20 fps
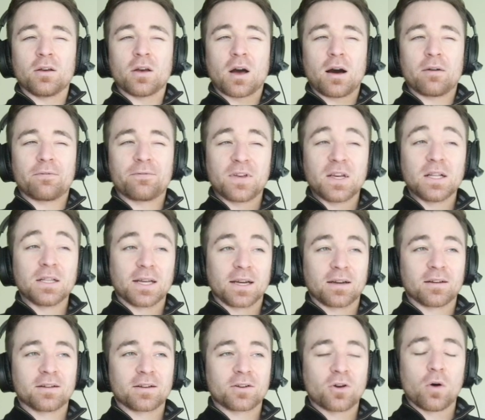uh,
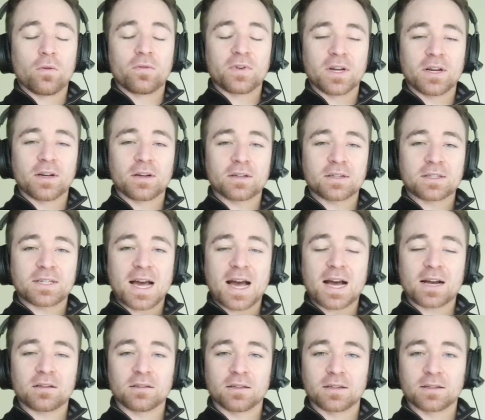feeling confident
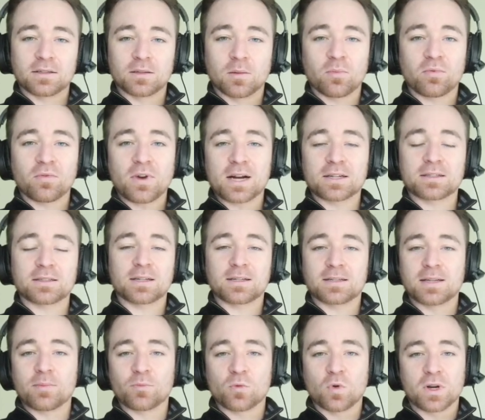tackling some practice
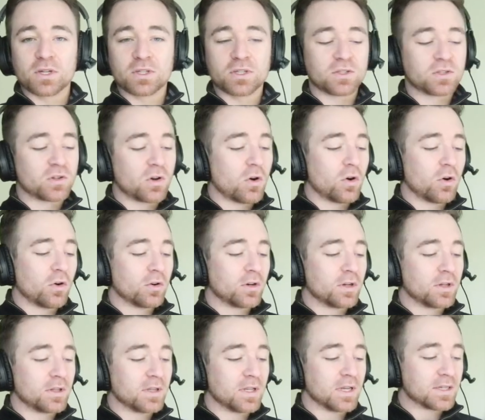exam questions
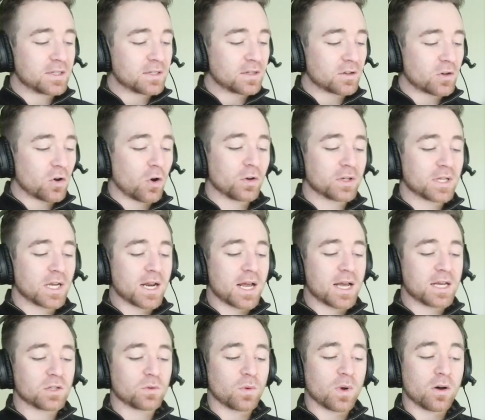on this content
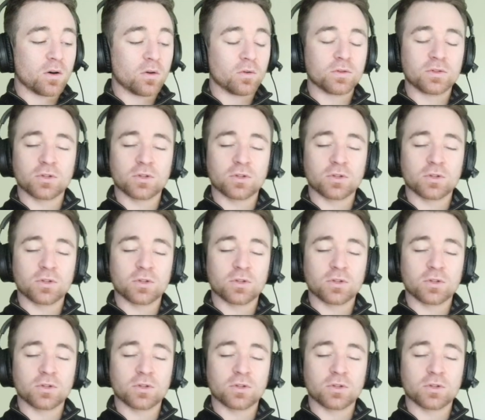as well.